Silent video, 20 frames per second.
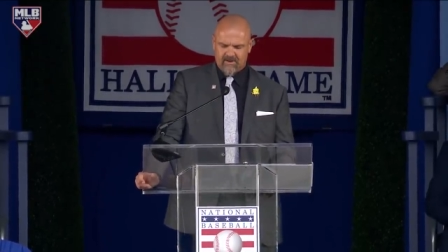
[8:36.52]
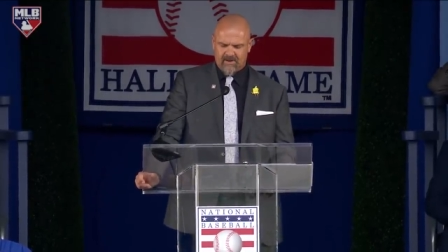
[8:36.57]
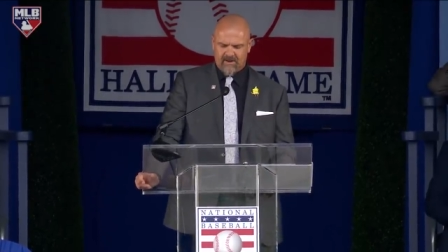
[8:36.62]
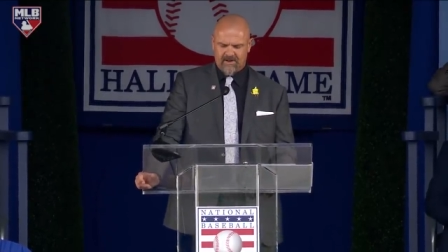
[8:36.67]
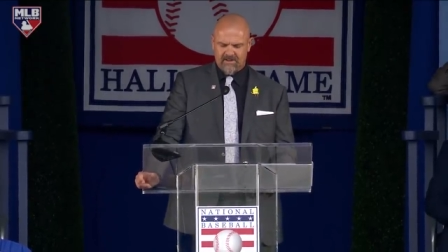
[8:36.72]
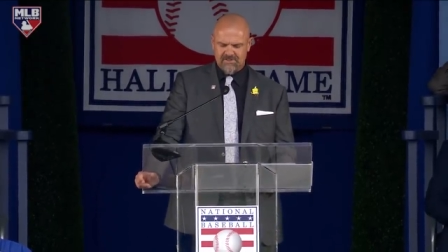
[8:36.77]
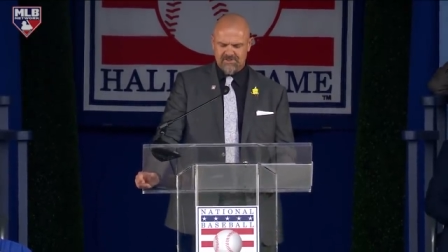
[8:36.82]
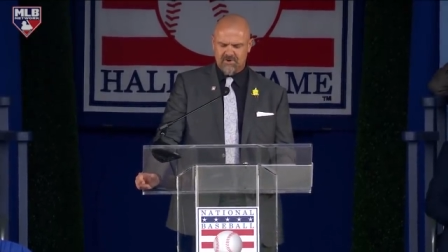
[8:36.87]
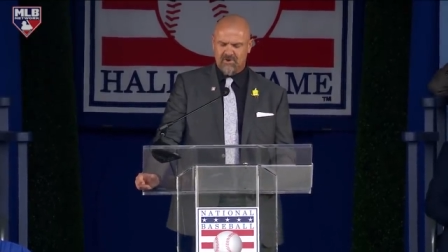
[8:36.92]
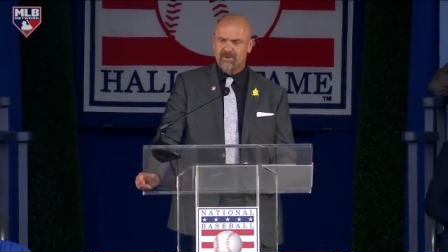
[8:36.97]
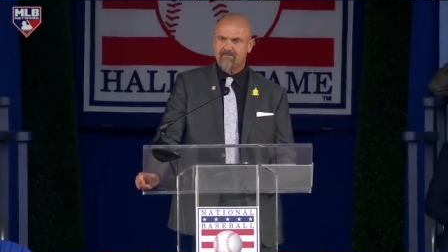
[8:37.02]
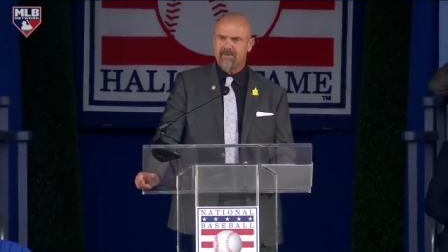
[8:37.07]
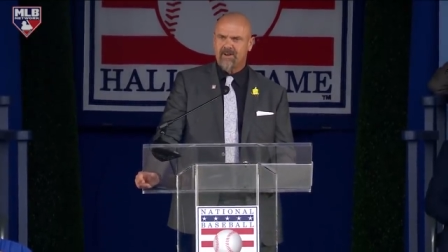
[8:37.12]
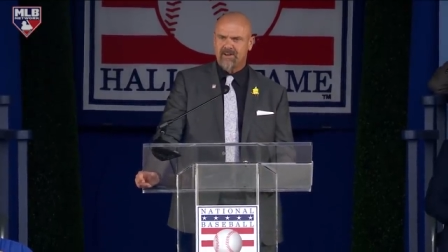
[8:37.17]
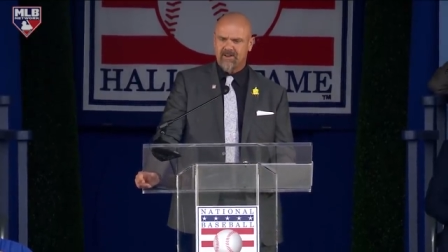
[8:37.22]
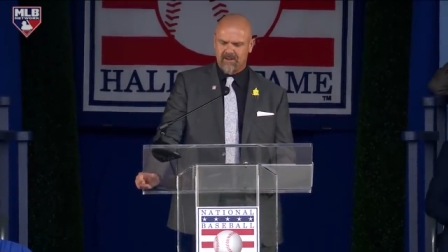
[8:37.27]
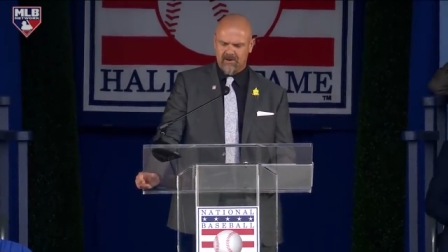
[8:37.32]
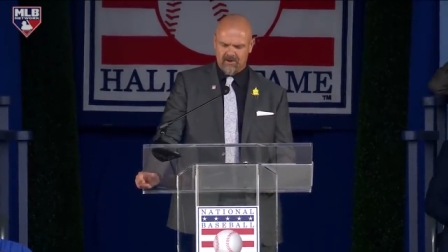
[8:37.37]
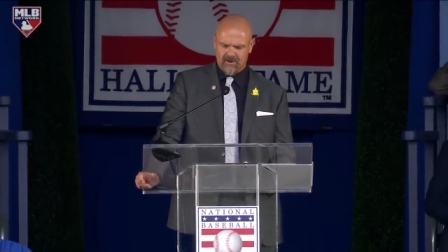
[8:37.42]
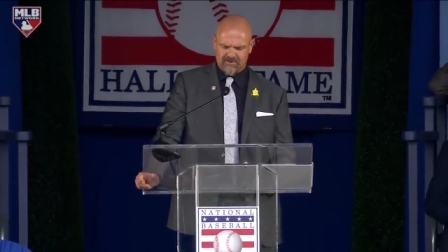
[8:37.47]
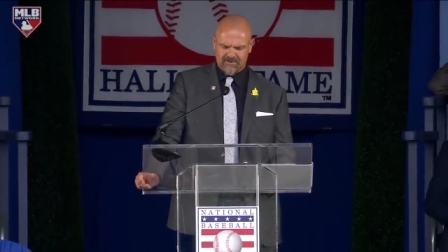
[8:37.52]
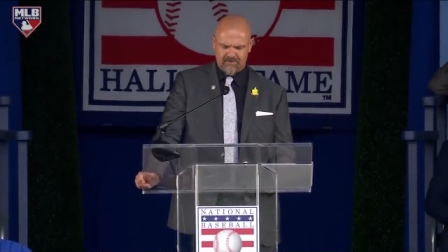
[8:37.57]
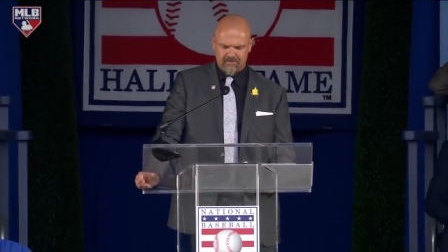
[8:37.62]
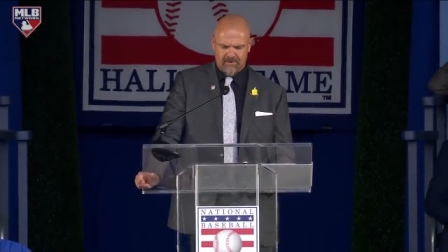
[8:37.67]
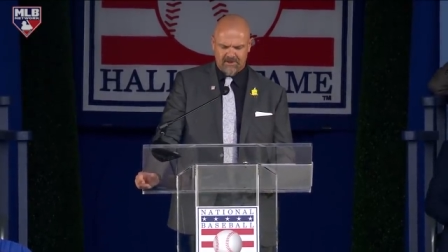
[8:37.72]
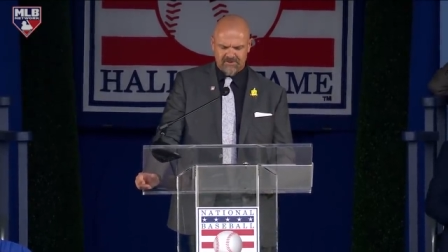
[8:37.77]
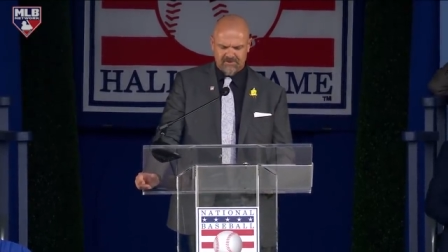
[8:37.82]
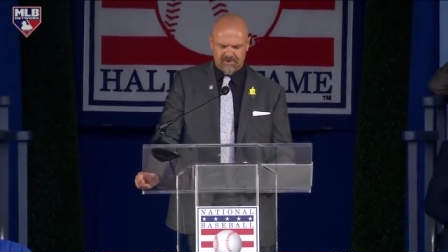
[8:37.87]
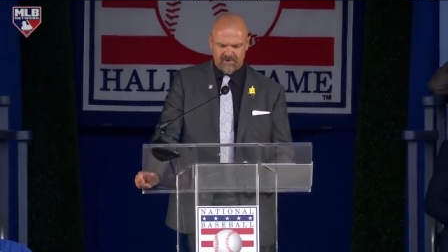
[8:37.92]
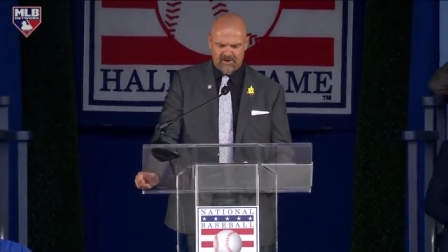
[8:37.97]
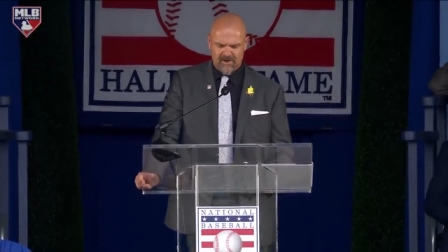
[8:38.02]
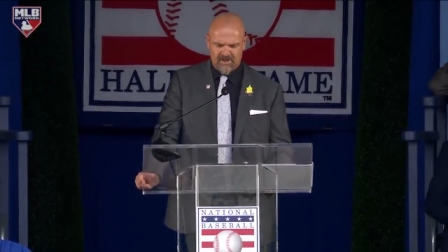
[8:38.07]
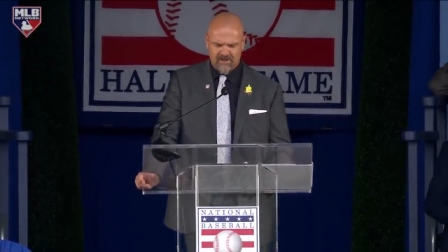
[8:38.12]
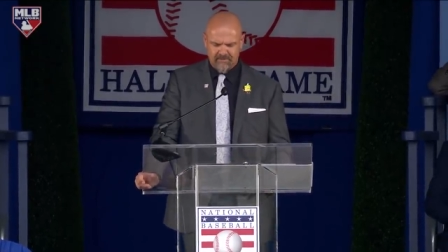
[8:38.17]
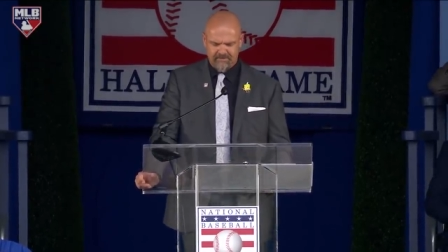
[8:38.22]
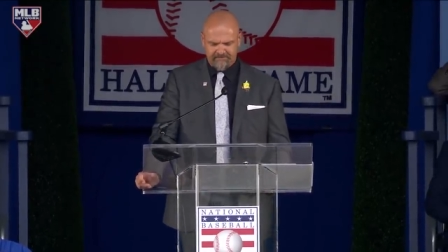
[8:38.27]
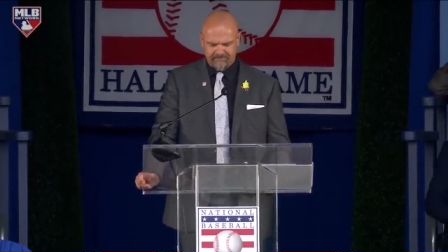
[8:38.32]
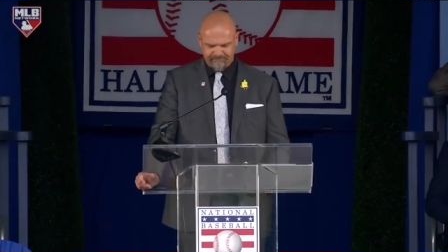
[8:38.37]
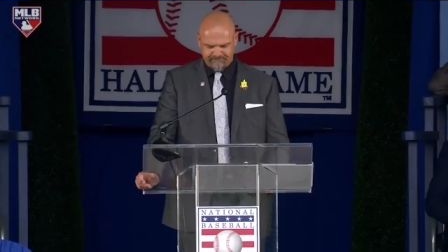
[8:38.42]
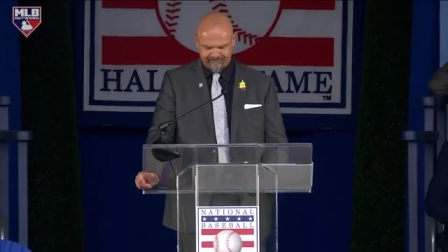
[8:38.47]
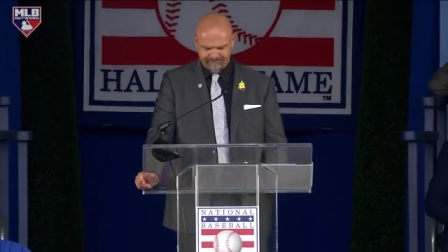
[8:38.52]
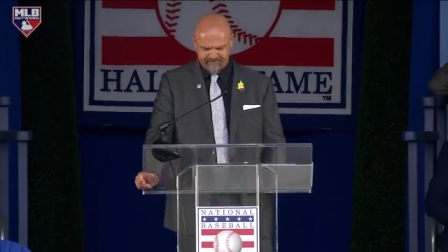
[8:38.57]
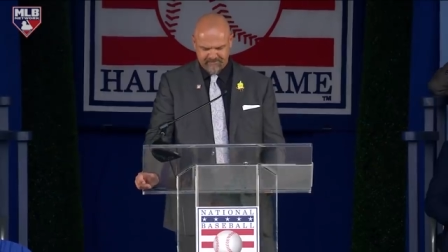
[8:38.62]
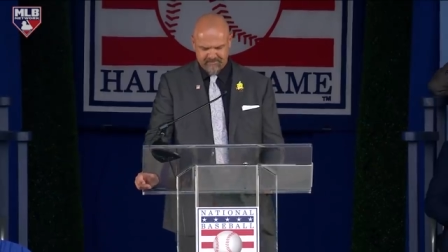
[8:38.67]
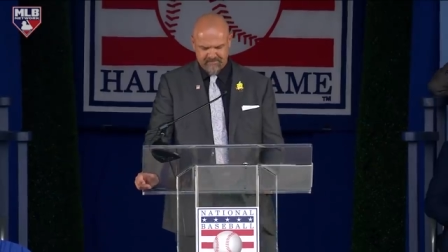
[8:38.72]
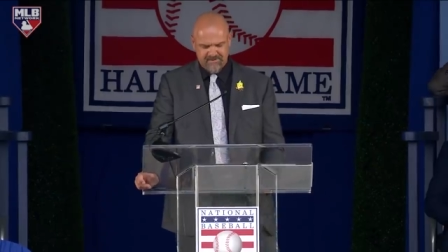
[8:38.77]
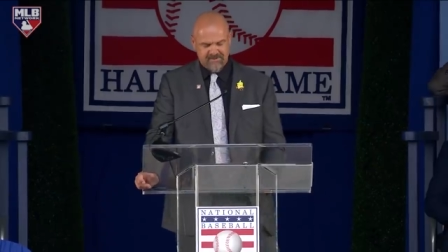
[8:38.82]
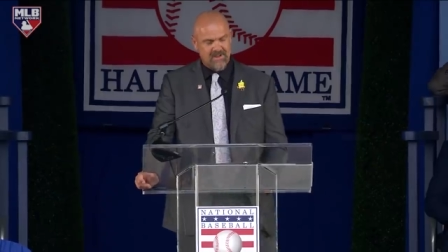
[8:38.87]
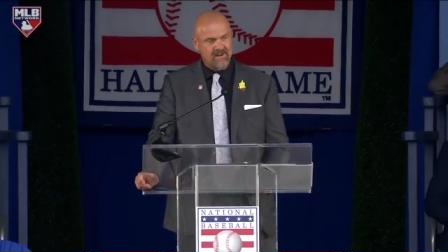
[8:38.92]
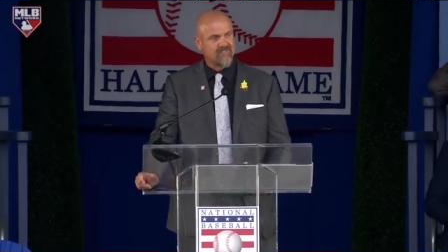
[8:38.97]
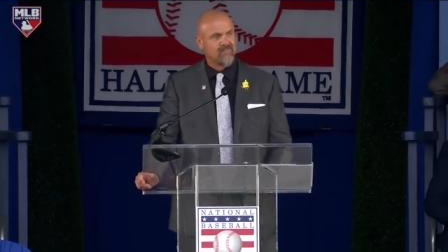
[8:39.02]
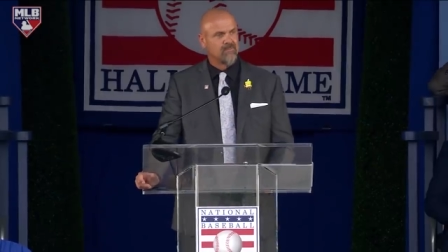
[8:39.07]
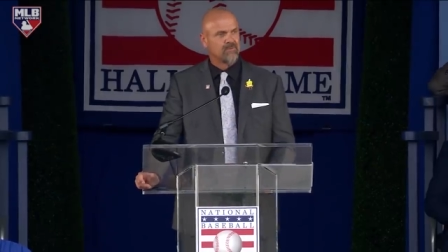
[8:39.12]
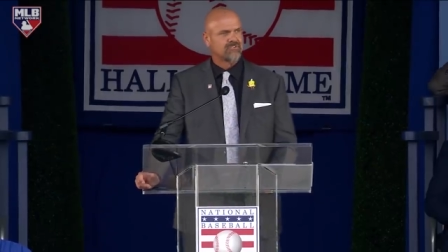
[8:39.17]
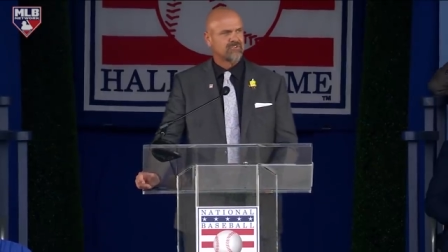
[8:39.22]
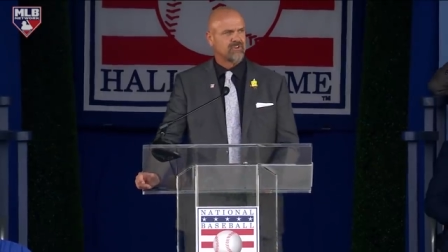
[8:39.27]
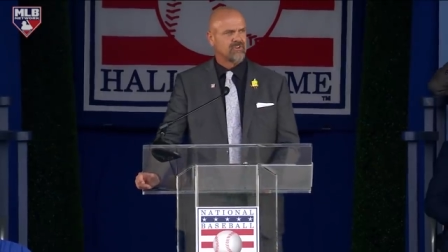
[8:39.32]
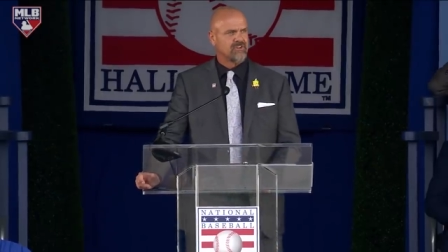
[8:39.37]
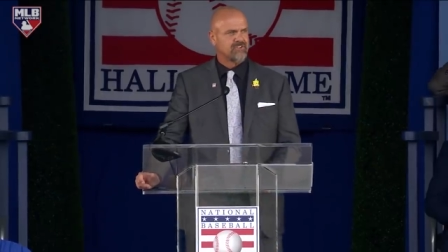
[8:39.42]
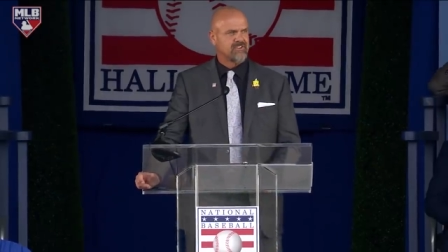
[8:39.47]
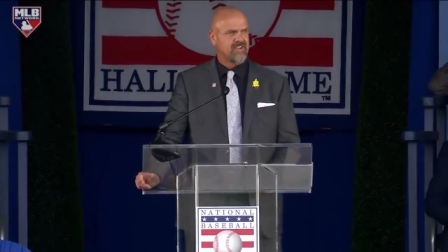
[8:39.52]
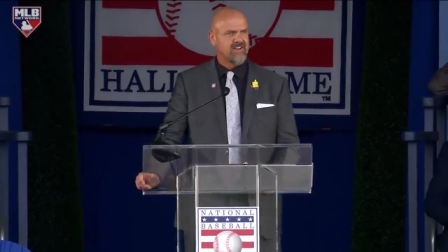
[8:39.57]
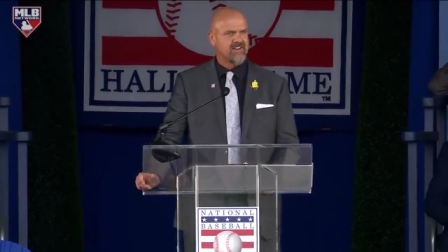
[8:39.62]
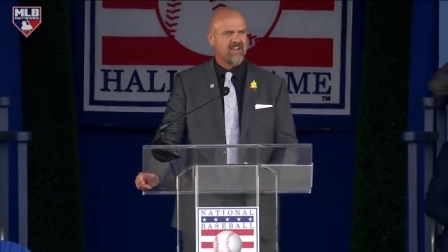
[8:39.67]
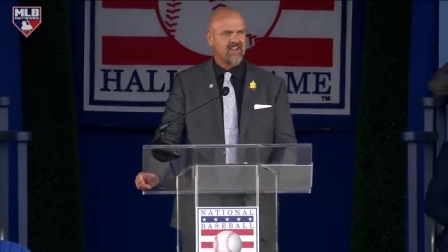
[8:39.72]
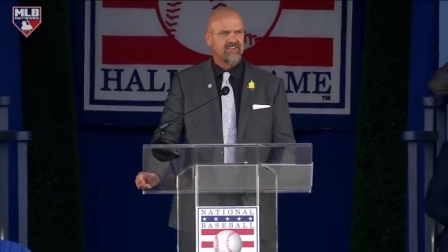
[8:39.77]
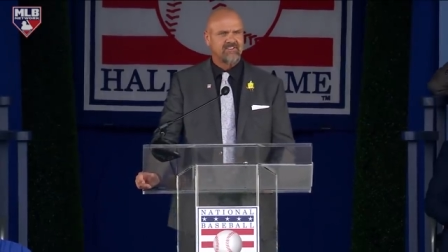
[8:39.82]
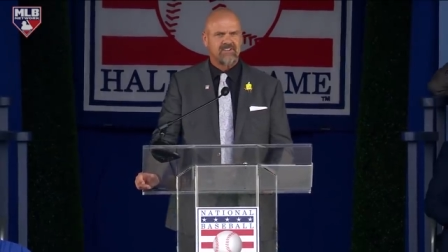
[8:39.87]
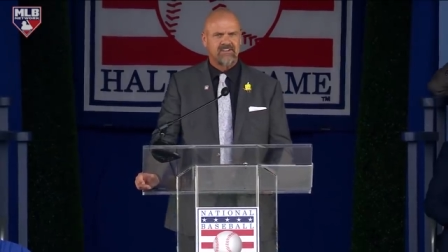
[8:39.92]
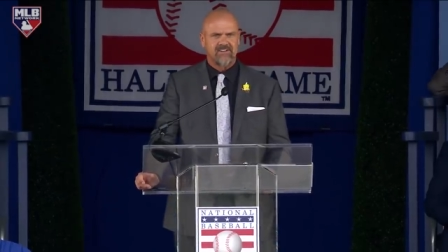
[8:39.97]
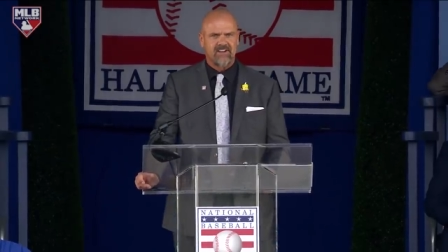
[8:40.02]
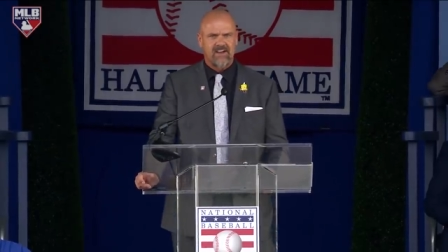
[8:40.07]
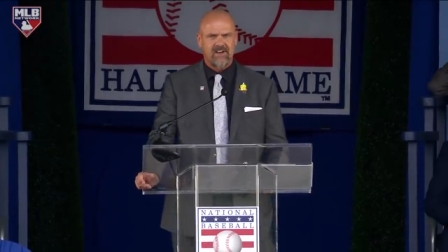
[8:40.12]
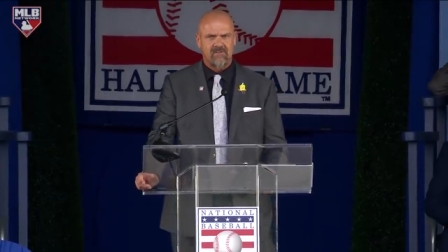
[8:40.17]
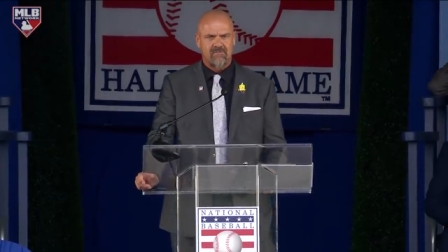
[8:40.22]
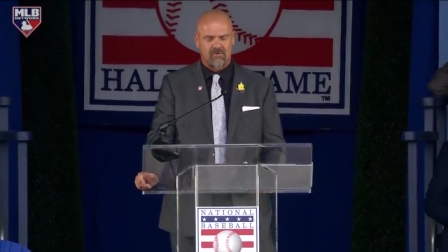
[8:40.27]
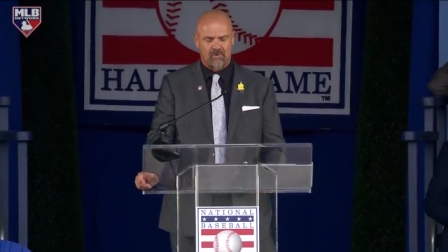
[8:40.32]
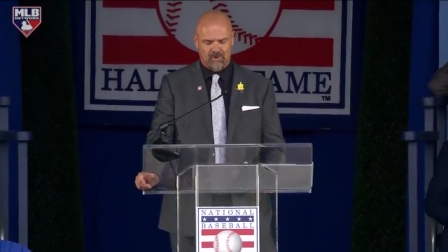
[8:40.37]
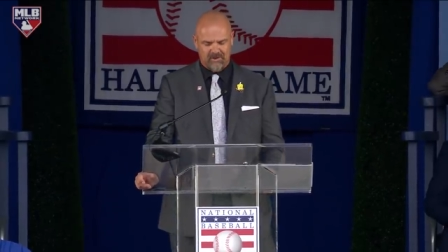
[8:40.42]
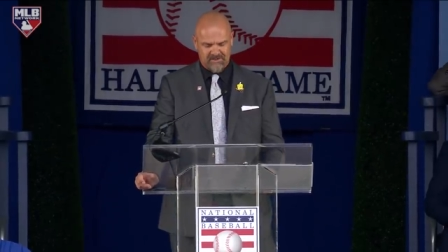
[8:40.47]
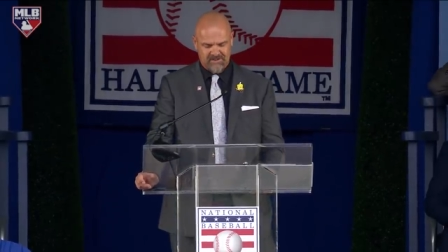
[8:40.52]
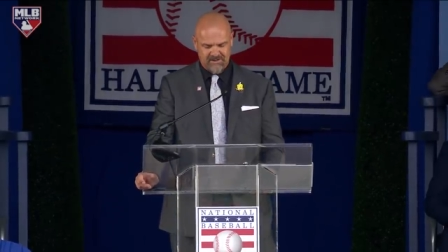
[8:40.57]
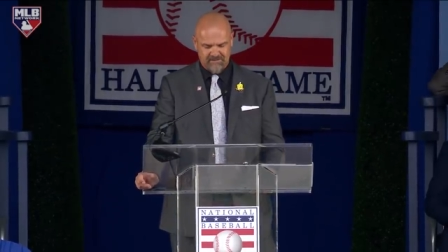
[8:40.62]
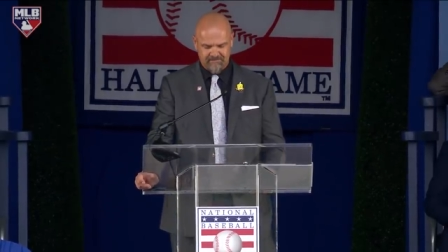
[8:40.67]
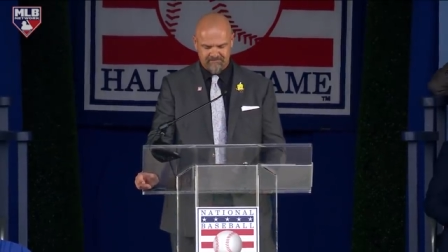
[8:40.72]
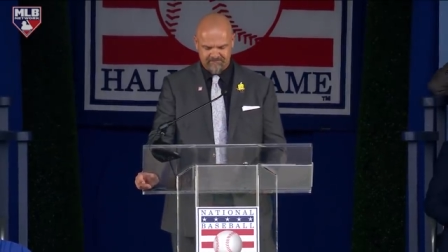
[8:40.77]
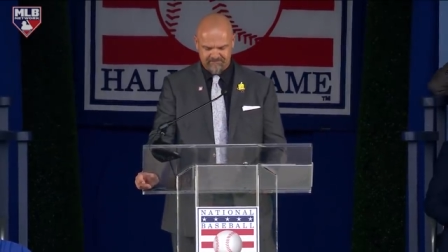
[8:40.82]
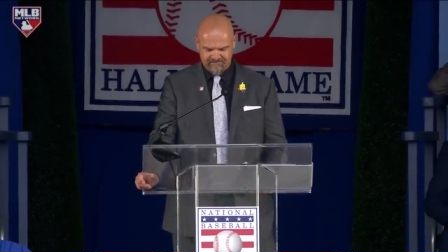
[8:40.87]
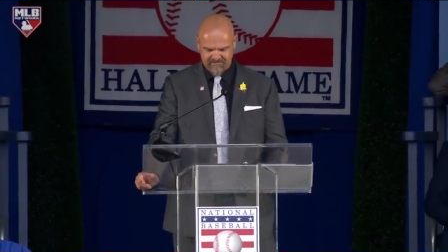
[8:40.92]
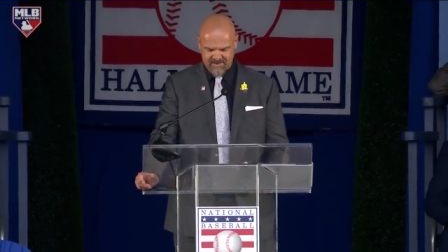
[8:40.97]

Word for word: I enjoyed many years in Montreal, none of them as good as that 1994 team.